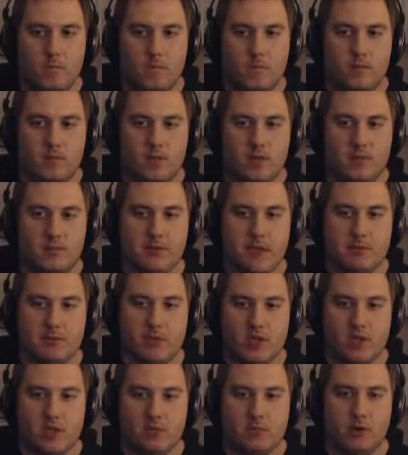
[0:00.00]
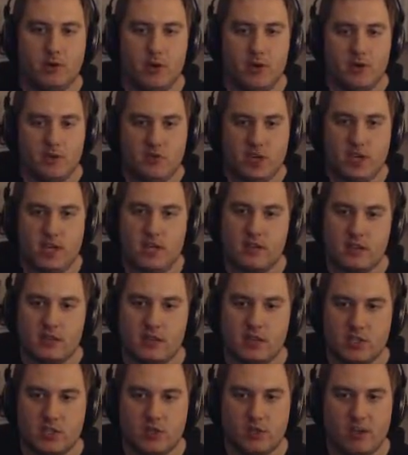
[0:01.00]
Sometimes I like to put off checking
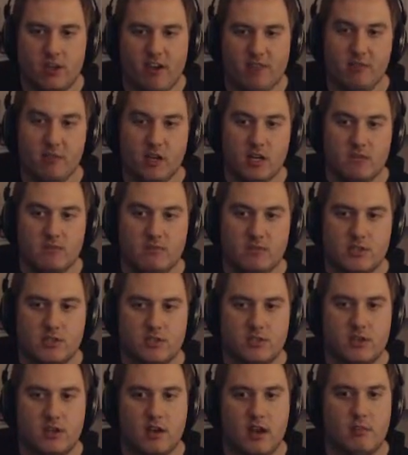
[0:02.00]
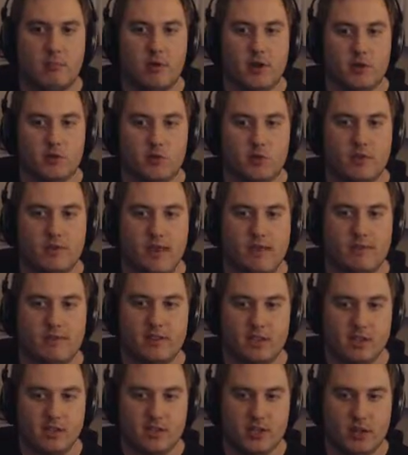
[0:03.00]
this until I have bombs, but it's worth having
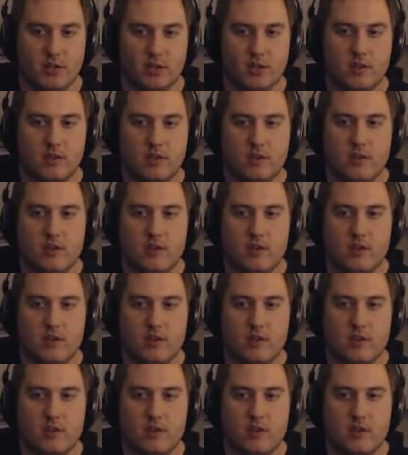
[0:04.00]
the intel.